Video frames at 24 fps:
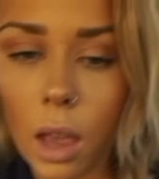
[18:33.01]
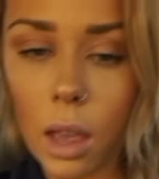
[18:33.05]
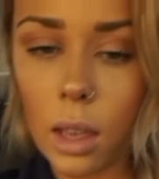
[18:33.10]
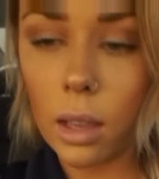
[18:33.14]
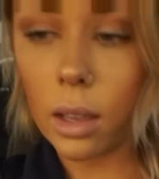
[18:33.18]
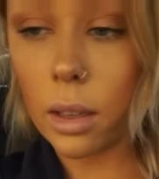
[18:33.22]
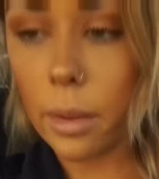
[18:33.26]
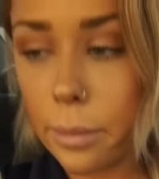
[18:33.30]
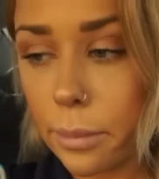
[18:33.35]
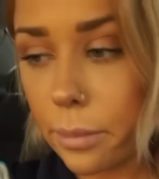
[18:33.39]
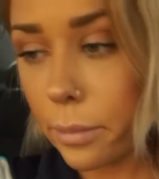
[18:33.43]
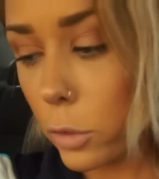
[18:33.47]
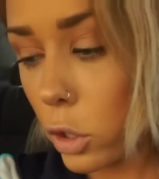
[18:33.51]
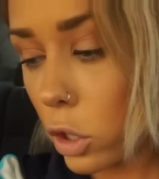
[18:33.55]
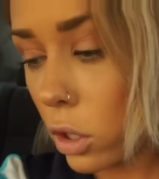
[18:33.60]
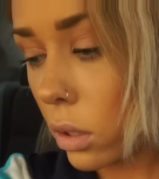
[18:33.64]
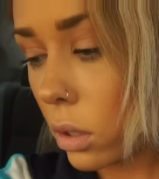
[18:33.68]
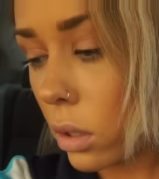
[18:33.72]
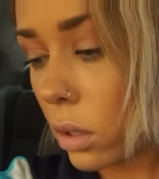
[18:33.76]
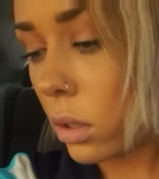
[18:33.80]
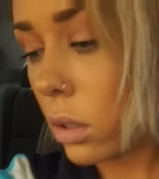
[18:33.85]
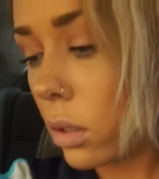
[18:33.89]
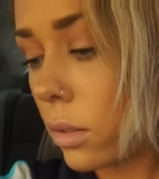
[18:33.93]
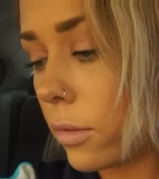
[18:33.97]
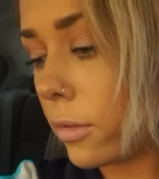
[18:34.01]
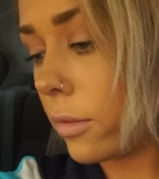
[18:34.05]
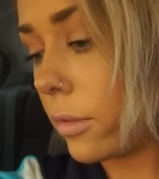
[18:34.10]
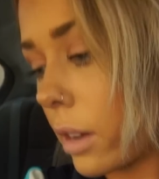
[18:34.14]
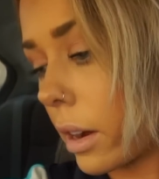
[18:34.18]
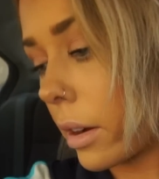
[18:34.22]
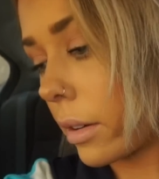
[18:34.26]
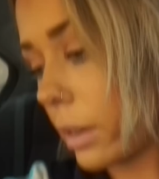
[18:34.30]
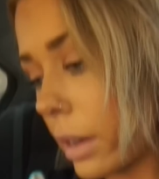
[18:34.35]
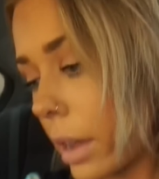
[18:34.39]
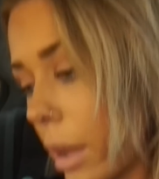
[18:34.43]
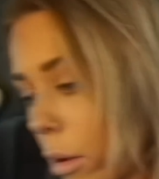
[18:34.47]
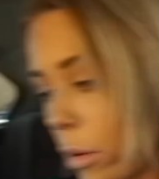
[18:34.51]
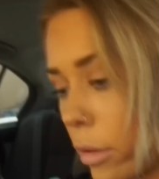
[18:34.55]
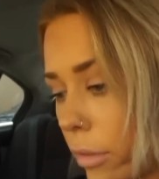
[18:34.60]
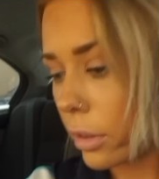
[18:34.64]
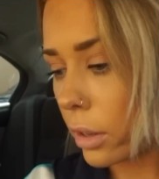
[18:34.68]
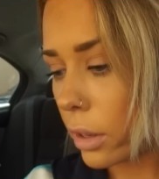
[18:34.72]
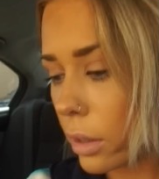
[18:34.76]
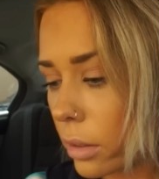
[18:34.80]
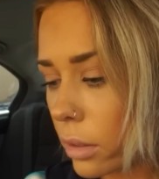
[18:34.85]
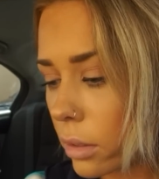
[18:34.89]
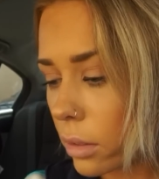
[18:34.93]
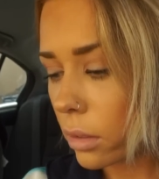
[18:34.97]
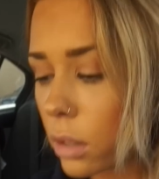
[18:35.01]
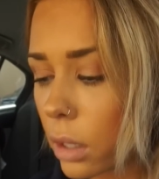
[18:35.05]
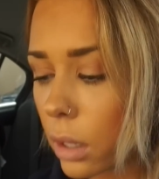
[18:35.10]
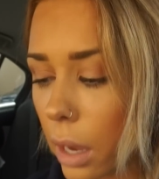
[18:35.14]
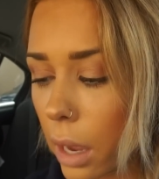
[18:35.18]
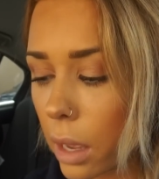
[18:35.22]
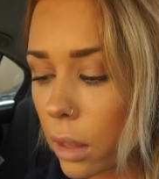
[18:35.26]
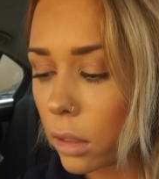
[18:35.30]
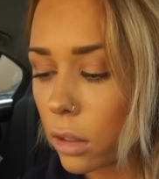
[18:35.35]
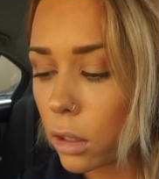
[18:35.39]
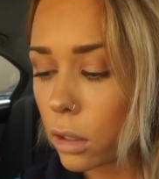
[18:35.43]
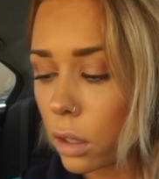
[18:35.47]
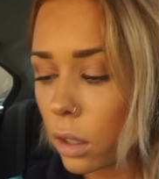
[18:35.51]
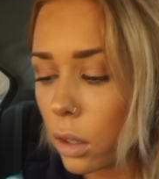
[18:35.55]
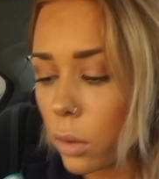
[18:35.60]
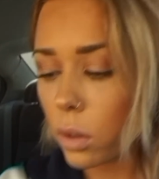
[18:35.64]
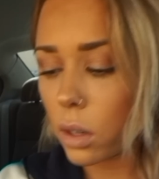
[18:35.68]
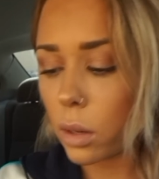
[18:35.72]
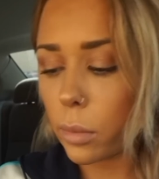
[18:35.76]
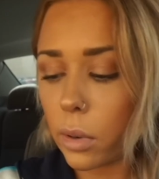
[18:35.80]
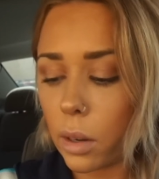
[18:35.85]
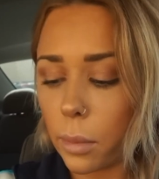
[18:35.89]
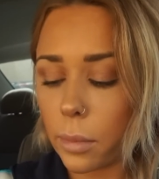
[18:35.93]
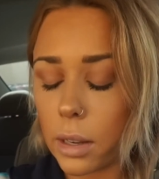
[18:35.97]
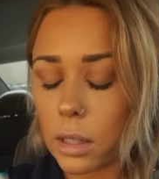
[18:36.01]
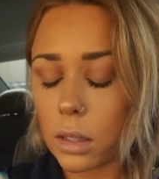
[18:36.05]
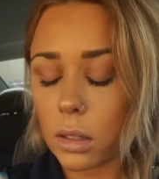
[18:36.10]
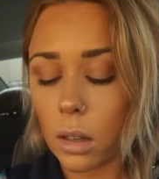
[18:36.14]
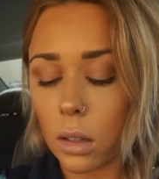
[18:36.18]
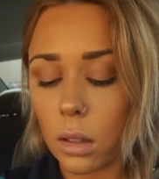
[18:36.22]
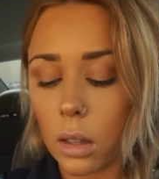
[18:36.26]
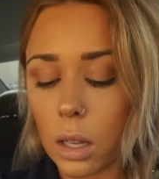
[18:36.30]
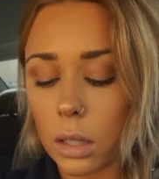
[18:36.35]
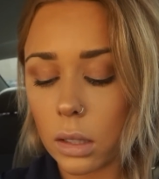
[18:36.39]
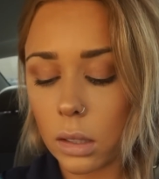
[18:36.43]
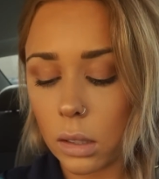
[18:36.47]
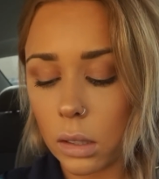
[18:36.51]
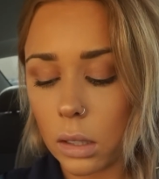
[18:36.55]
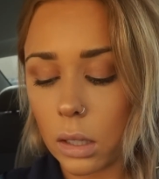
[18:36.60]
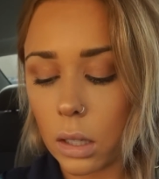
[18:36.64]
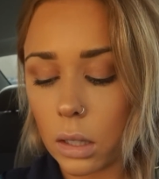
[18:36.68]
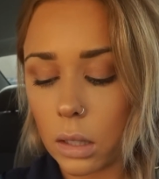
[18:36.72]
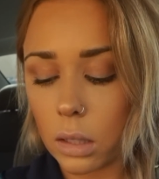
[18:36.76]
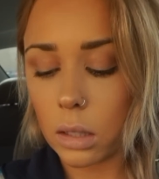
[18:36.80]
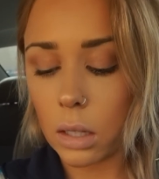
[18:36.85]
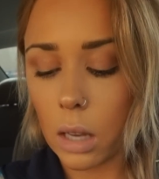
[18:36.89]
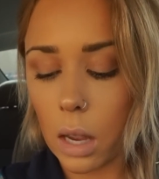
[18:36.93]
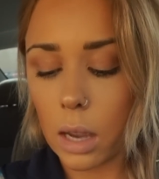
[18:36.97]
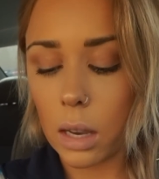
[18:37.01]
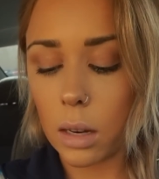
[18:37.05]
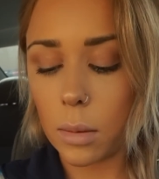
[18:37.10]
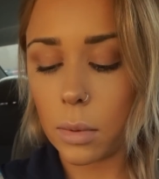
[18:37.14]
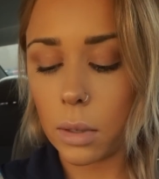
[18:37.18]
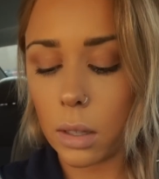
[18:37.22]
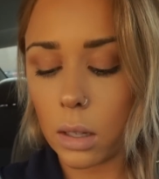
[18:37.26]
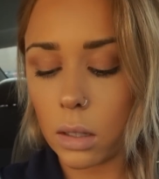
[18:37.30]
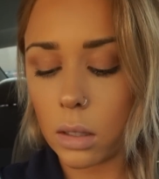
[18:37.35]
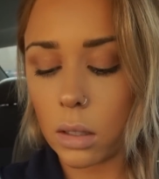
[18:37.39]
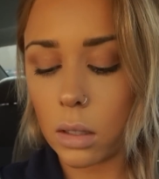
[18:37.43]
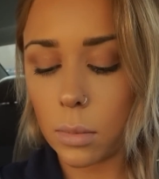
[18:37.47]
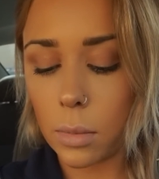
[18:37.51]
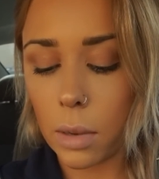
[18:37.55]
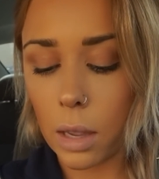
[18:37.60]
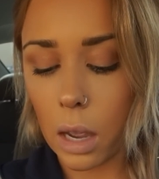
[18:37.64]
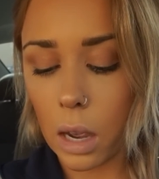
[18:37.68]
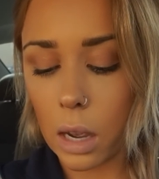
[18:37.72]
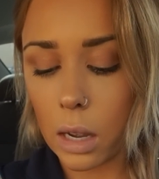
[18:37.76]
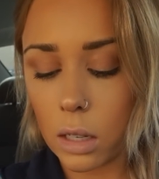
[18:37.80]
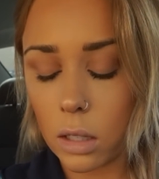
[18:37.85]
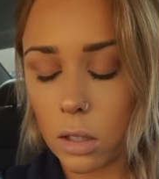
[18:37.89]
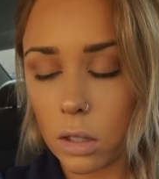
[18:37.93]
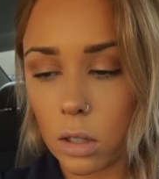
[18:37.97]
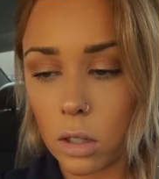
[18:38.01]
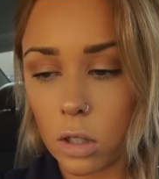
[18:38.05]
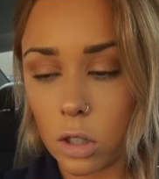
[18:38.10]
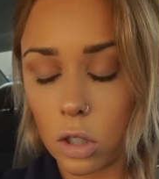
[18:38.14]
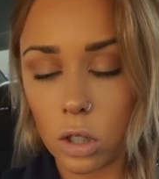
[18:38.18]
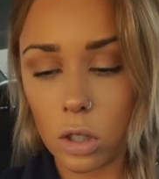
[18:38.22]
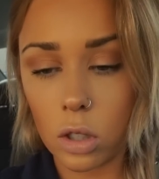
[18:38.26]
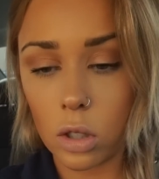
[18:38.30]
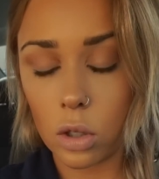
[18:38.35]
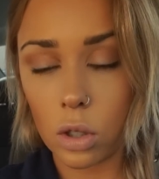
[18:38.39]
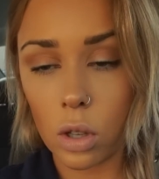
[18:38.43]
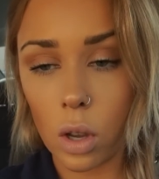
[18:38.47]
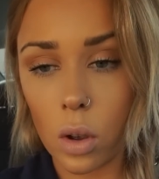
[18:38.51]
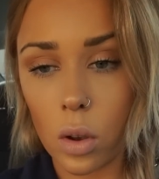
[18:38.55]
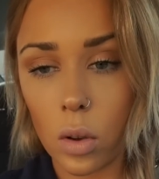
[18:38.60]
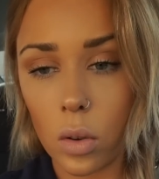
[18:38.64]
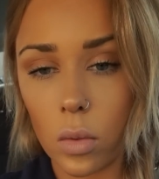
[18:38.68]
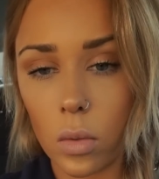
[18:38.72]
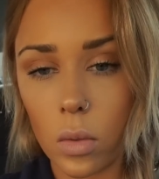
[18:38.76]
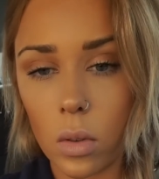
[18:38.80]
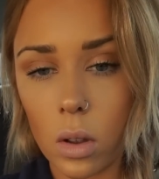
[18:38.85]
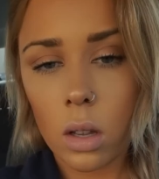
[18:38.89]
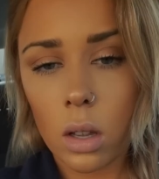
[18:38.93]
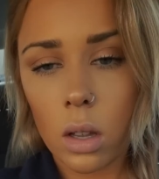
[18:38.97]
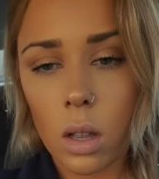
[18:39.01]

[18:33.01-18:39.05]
I am just very out of it. Like, I literally want to bring my sunglasses inside because my eyes are just so...